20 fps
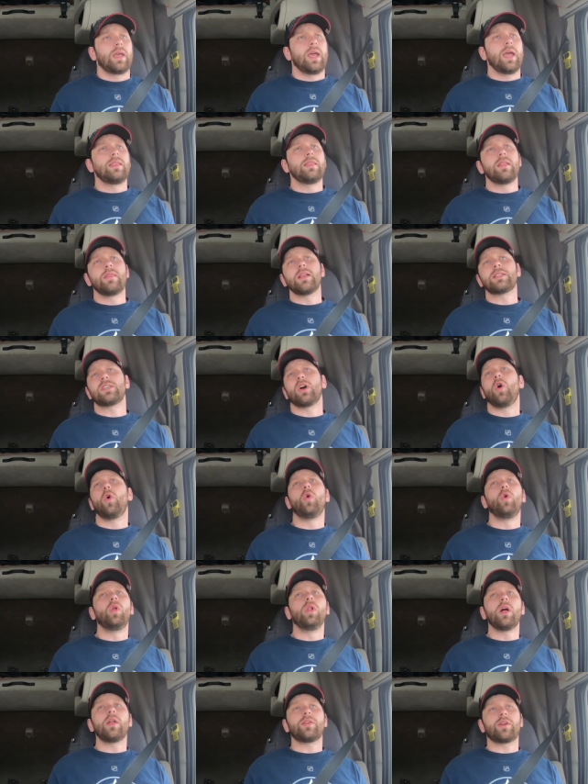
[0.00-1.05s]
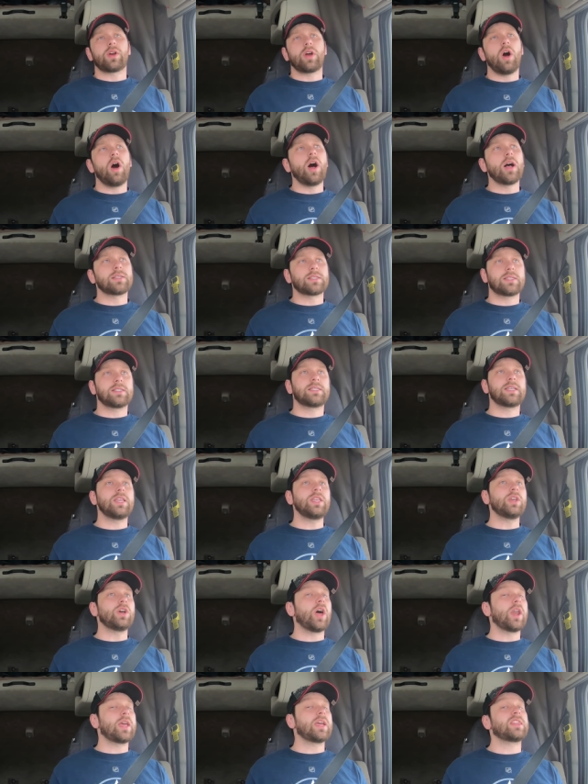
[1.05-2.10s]
And then that's a whole other cost, because then
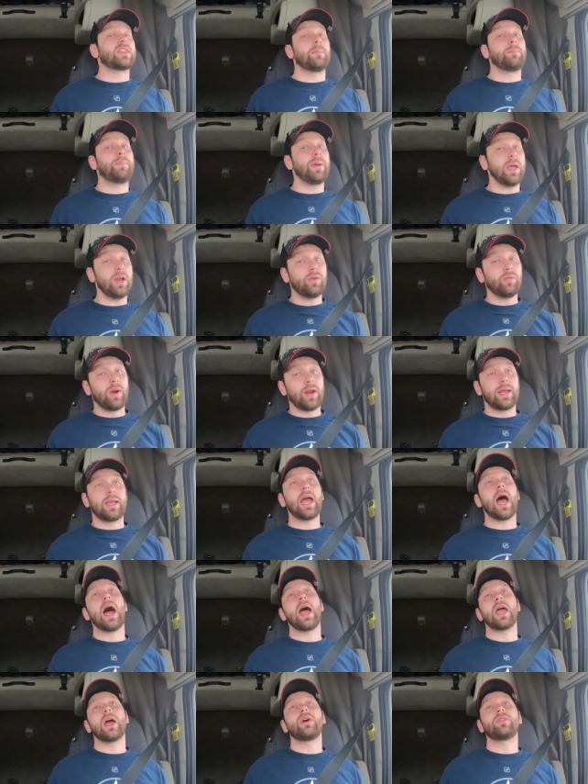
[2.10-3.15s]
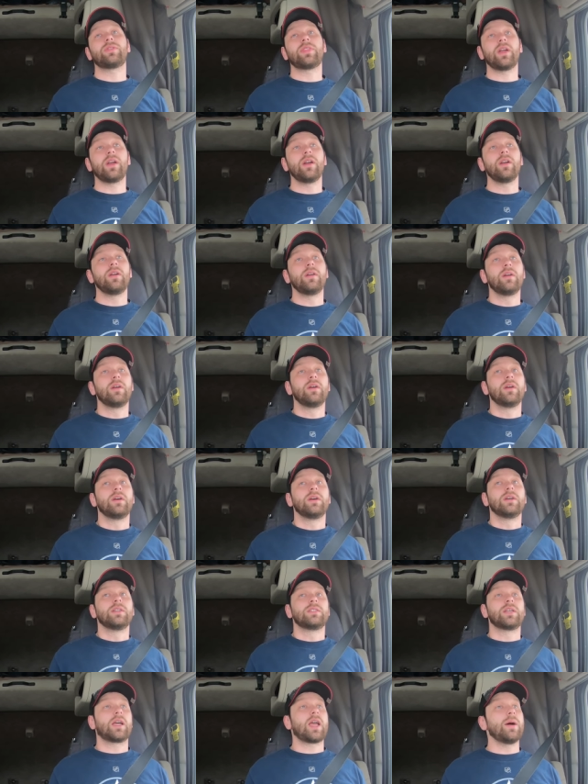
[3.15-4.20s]
you gotta get the big rig guy out there
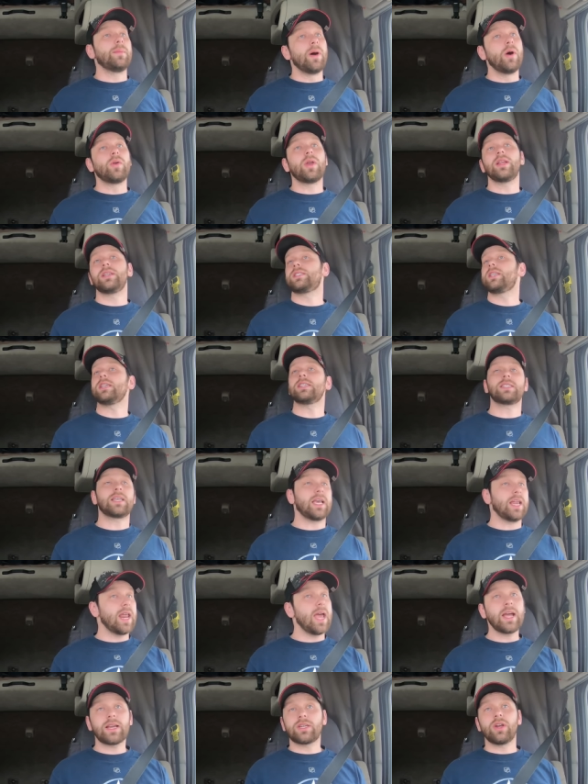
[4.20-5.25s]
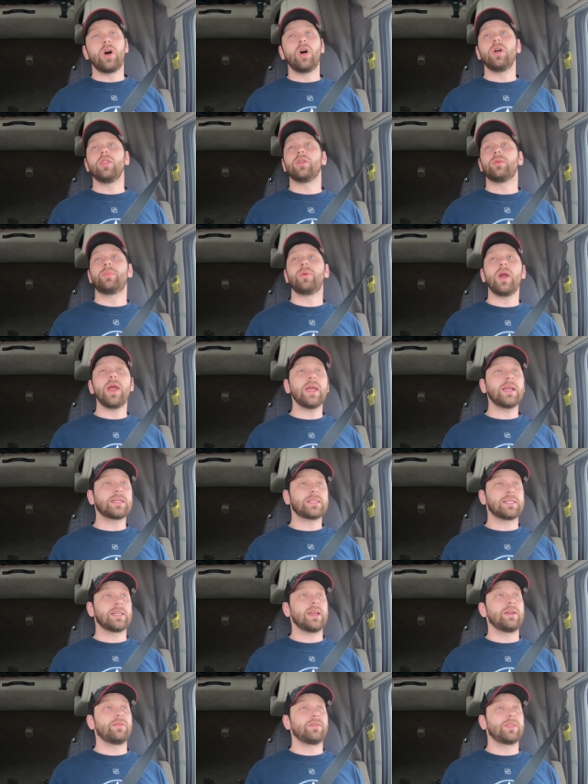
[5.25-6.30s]
to come out and disconnect all the brakes
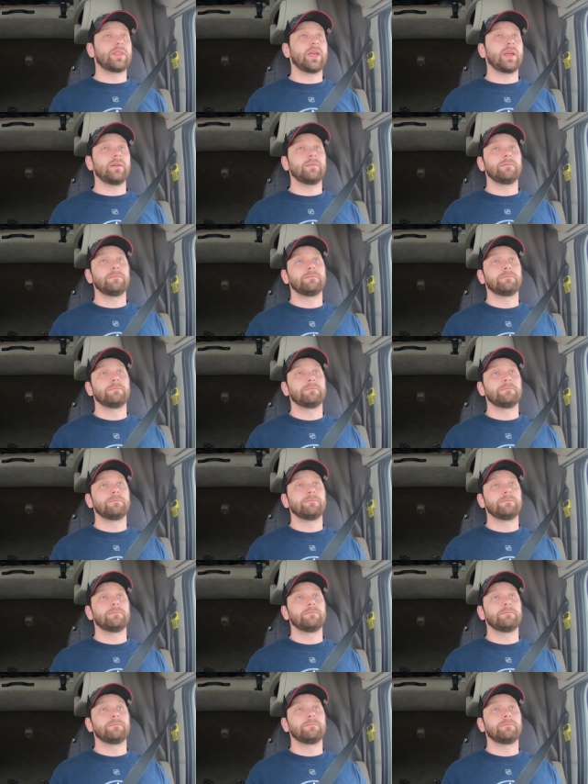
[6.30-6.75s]
and everything,